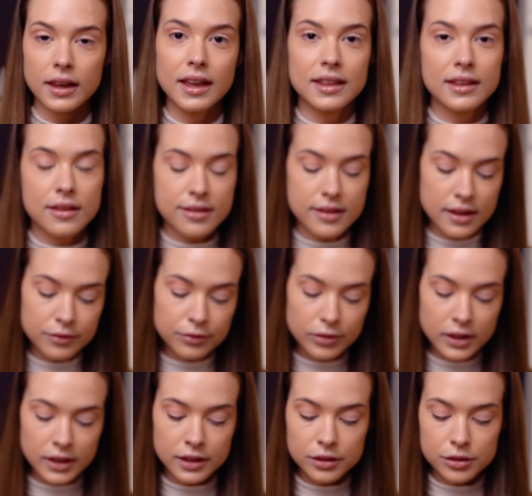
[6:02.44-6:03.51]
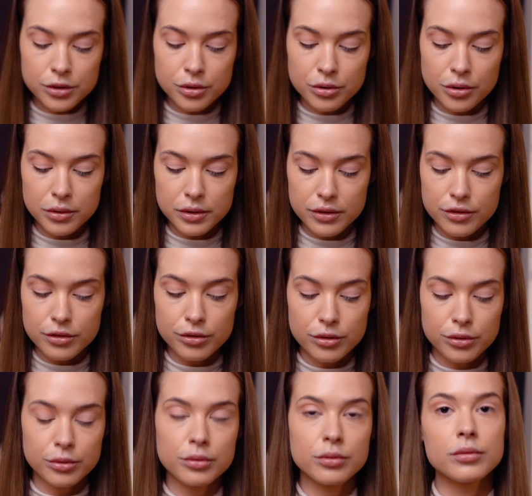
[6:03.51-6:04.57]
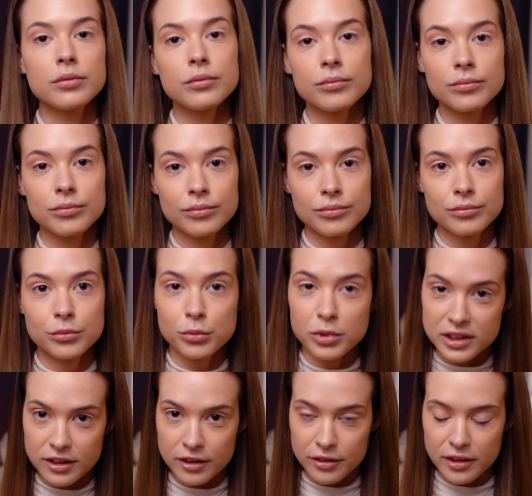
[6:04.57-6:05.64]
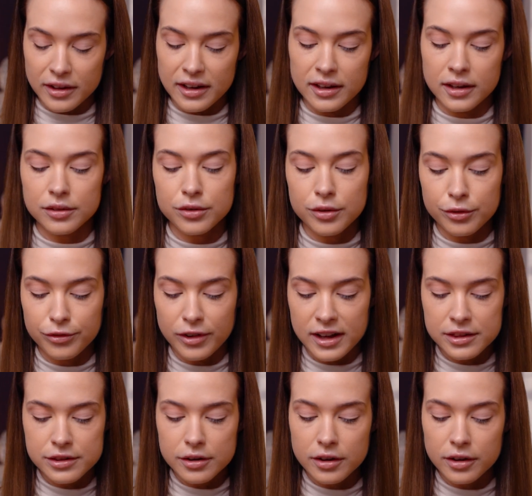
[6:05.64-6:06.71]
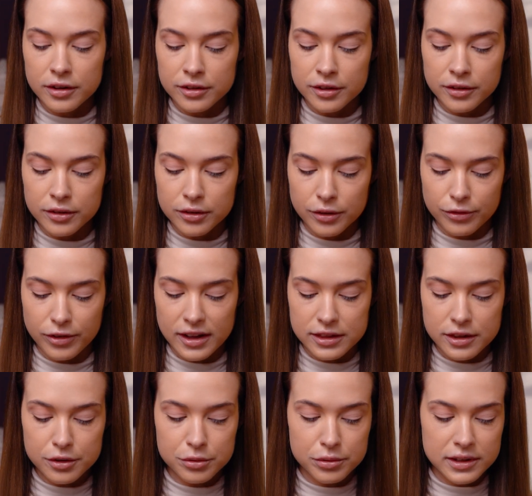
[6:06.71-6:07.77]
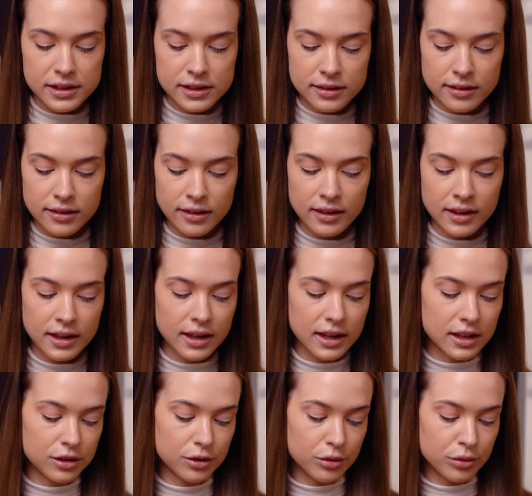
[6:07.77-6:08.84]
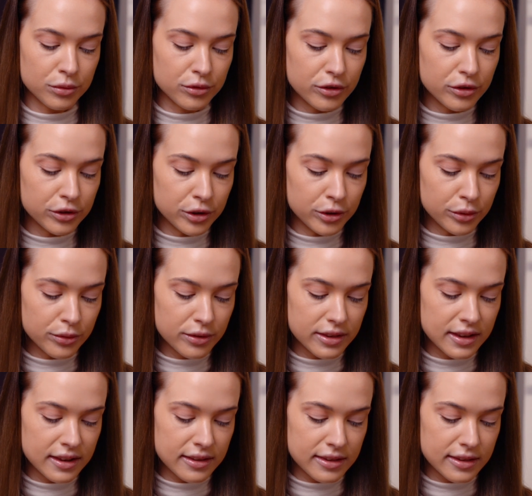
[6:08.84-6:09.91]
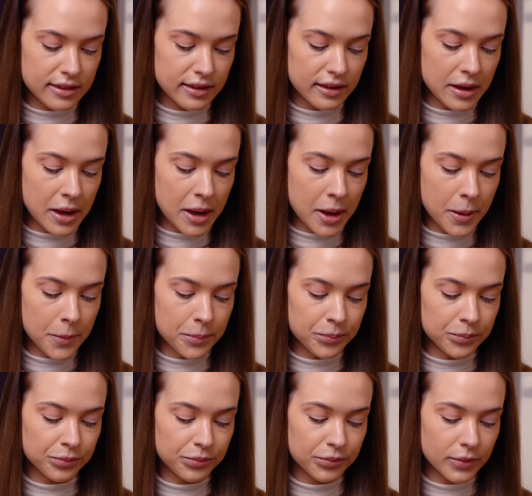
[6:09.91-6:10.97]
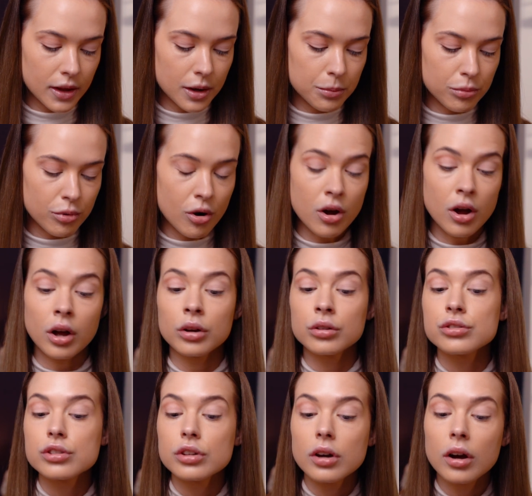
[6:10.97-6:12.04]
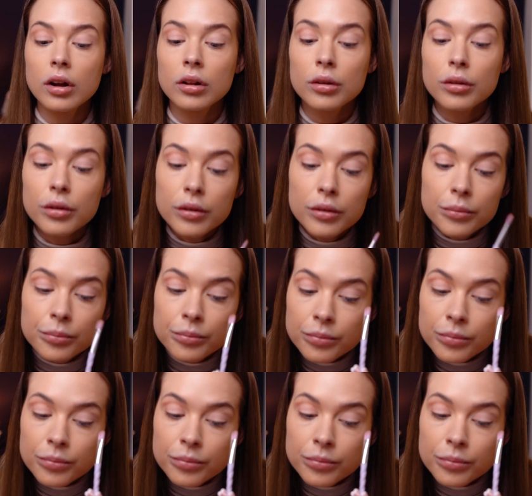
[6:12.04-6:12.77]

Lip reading: And the same thing you're going to do with the other eye. You'll find your corner, you'll find your crease, and you're going to use this bronze color.